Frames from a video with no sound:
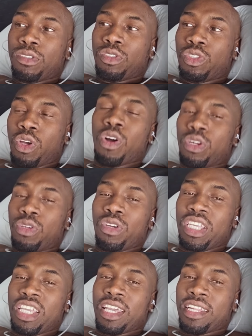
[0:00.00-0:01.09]
Don't do
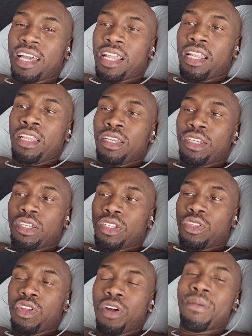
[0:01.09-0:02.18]
anal,
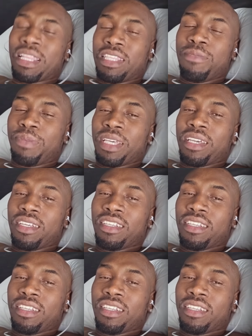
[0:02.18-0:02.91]
no body play,